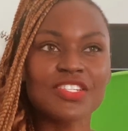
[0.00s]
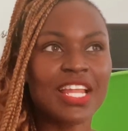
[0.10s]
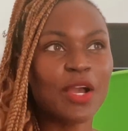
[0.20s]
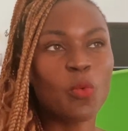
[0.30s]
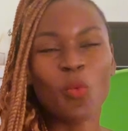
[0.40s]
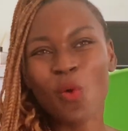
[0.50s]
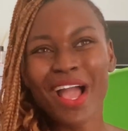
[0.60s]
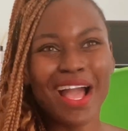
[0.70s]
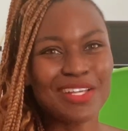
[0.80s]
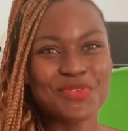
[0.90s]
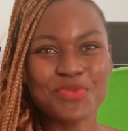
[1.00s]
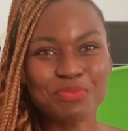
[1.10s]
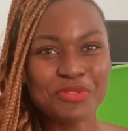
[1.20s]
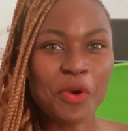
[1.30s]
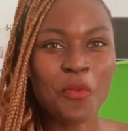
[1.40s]
like, why are
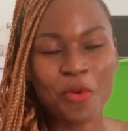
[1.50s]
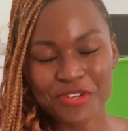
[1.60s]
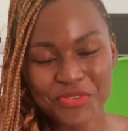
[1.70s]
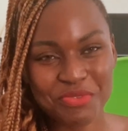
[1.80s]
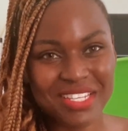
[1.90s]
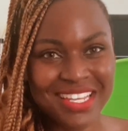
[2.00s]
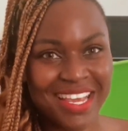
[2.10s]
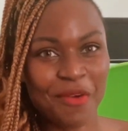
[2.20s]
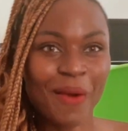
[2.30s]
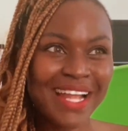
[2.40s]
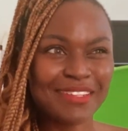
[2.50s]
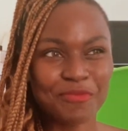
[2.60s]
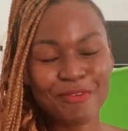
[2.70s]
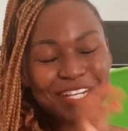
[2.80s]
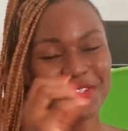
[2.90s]
soups not watery here? Why
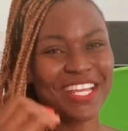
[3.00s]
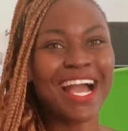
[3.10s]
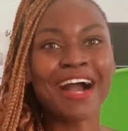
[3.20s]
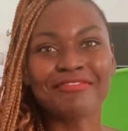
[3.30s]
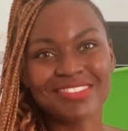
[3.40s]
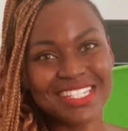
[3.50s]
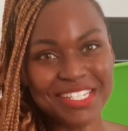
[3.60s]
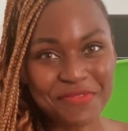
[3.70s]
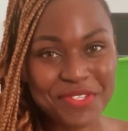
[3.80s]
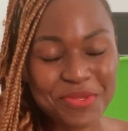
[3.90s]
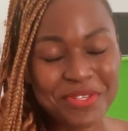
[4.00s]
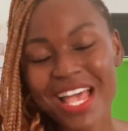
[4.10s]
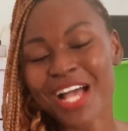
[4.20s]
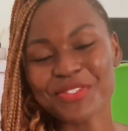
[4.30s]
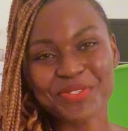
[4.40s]
do they have leaves? Those
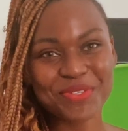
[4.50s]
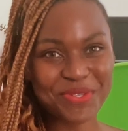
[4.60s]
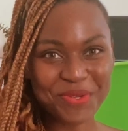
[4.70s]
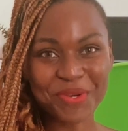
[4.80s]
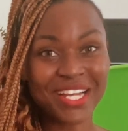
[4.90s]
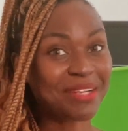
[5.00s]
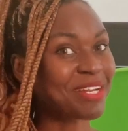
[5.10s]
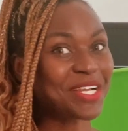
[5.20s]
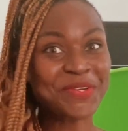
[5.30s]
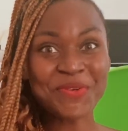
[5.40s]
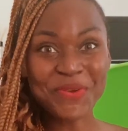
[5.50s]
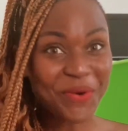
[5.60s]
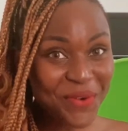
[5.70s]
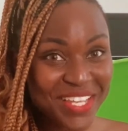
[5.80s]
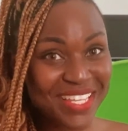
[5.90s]
are stew. And I'm like,
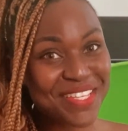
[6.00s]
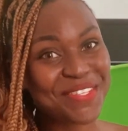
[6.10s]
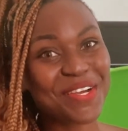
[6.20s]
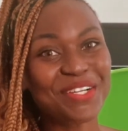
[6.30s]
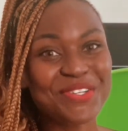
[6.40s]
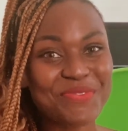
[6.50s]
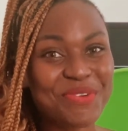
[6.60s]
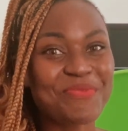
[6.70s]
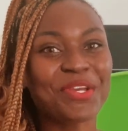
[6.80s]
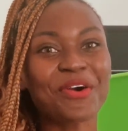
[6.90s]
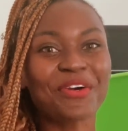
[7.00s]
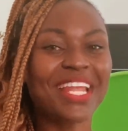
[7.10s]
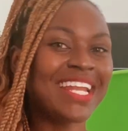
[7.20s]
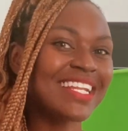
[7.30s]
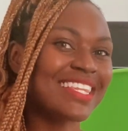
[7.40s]
no, in this country we call
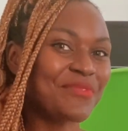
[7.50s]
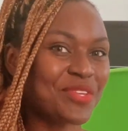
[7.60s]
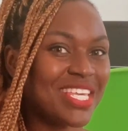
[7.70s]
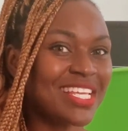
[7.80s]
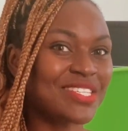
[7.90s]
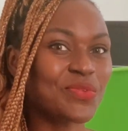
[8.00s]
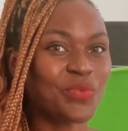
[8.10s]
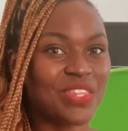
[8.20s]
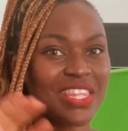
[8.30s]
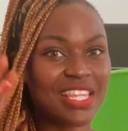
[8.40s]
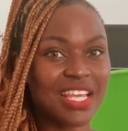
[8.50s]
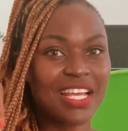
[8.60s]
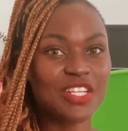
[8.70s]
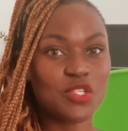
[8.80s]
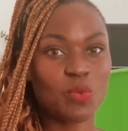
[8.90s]
anything we eat with
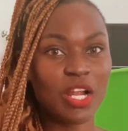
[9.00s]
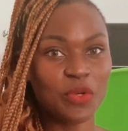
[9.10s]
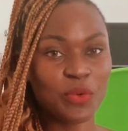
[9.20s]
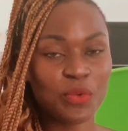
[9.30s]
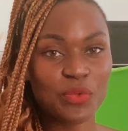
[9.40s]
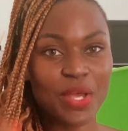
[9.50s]
swallow.